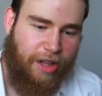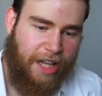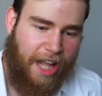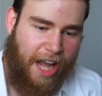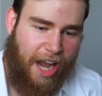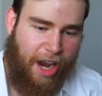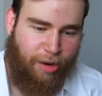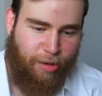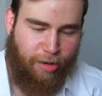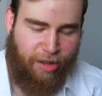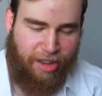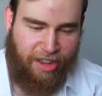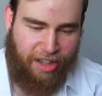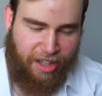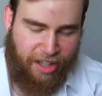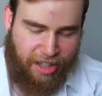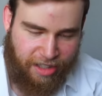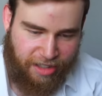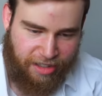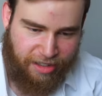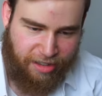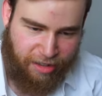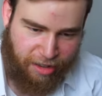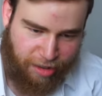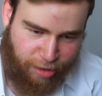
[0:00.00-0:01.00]
allowed
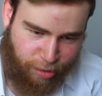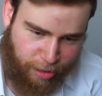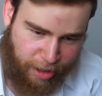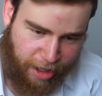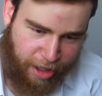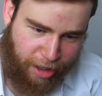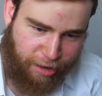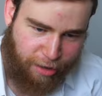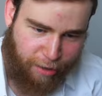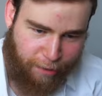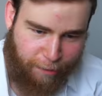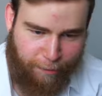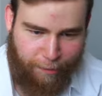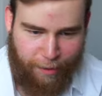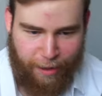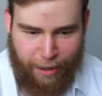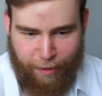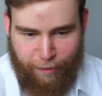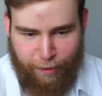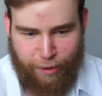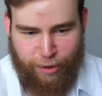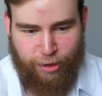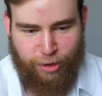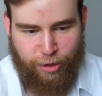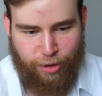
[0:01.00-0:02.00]
within 300 feet
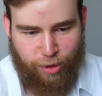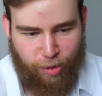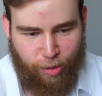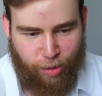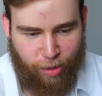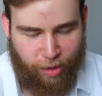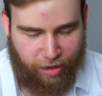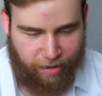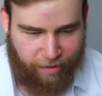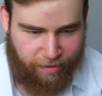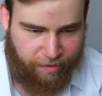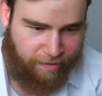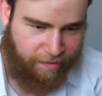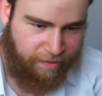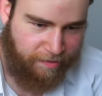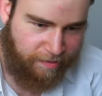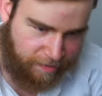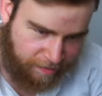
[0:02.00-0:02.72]
of a school?